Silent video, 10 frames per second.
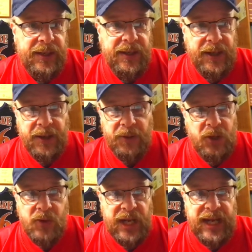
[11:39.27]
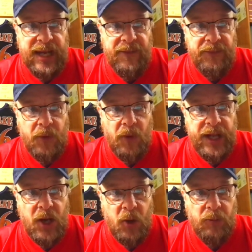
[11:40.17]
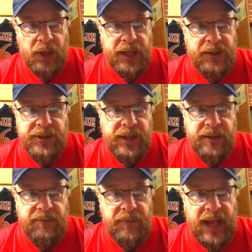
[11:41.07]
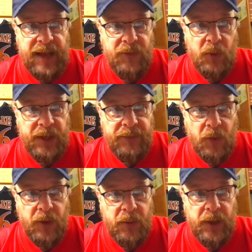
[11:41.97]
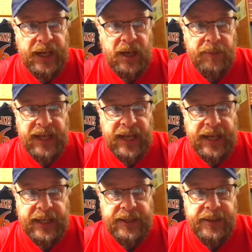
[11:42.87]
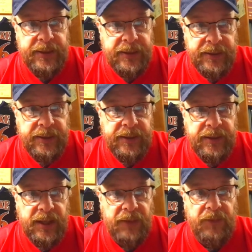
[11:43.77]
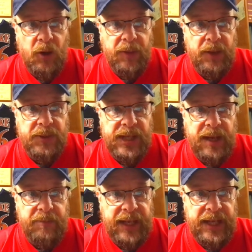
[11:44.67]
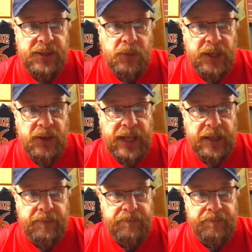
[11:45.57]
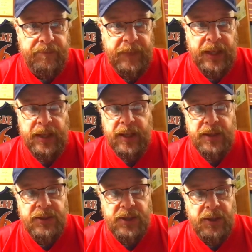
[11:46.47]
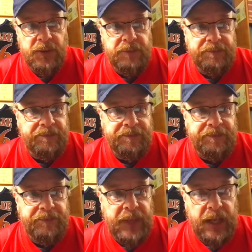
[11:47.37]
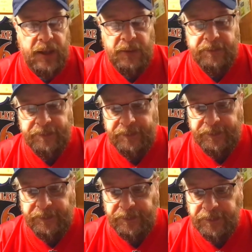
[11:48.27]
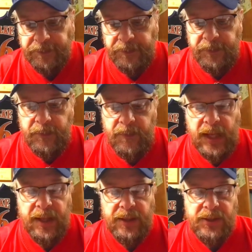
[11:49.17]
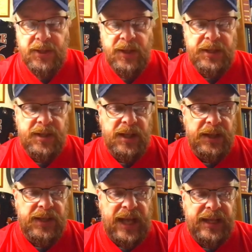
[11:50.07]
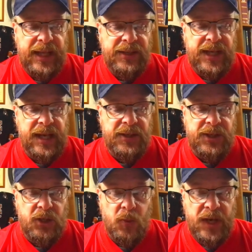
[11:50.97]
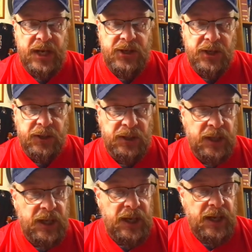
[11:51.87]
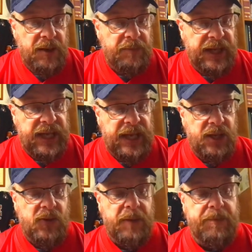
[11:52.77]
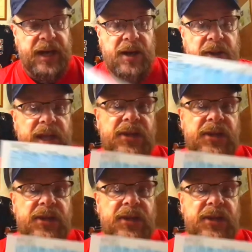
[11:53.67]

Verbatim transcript: You know, you can hit 40 home runs and have only 41 RBIs if nobody was on base when you hit them. So, you know, so that's kind of situational. But yet you compare these